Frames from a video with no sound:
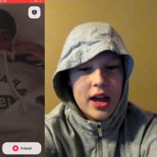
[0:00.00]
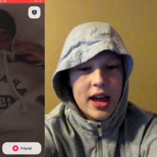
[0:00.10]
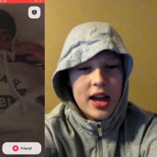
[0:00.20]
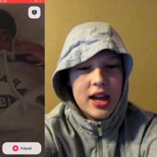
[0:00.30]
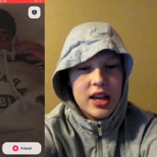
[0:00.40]

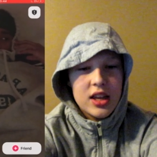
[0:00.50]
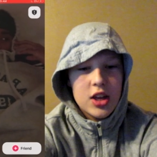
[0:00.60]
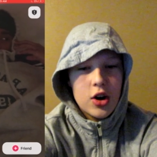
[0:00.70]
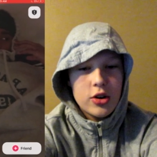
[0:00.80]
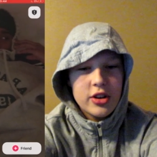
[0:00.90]
Hey,
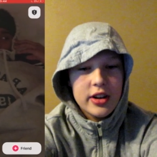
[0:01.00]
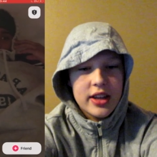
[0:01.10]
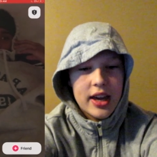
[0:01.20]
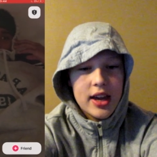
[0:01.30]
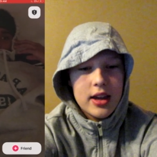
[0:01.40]
yo, you're
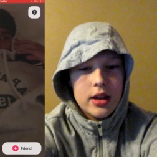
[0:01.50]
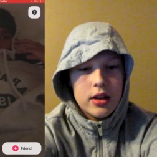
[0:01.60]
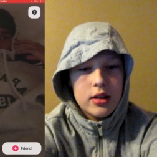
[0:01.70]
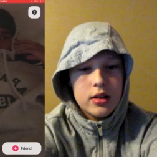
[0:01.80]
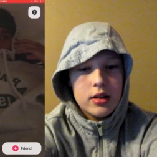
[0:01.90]
gay.